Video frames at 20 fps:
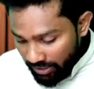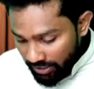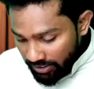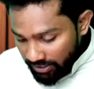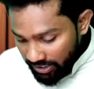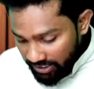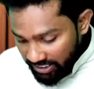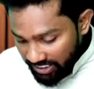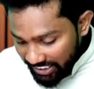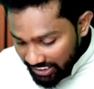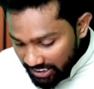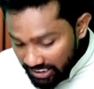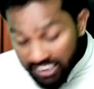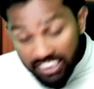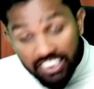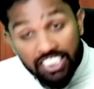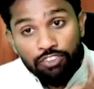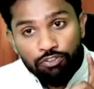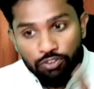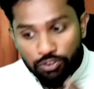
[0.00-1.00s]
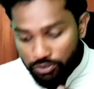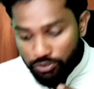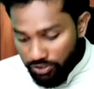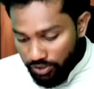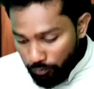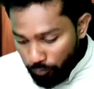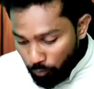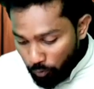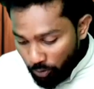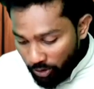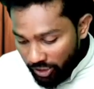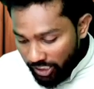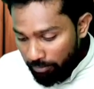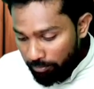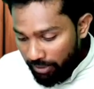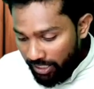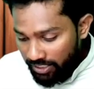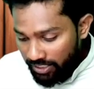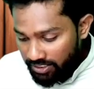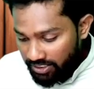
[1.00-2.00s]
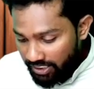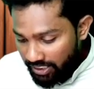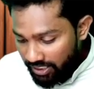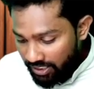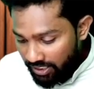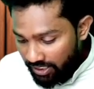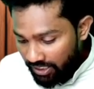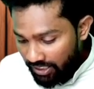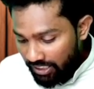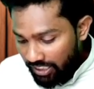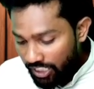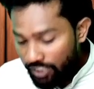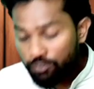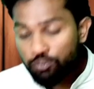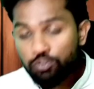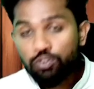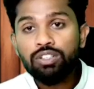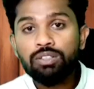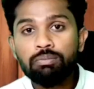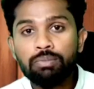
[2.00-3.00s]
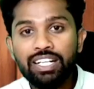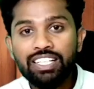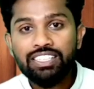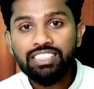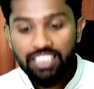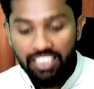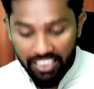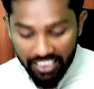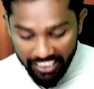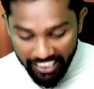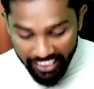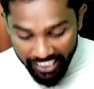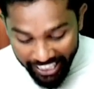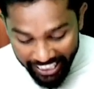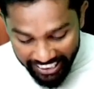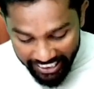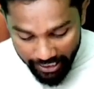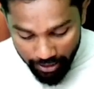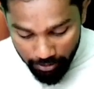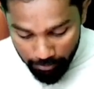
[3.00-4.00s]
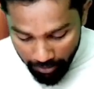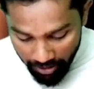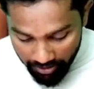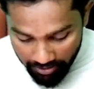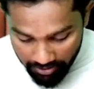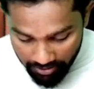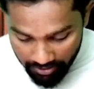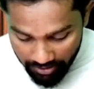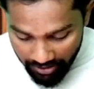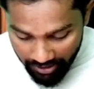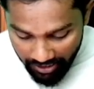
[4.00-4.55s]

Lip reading: So section E, if you see 14 marks here and 4 marks here, 18 marks.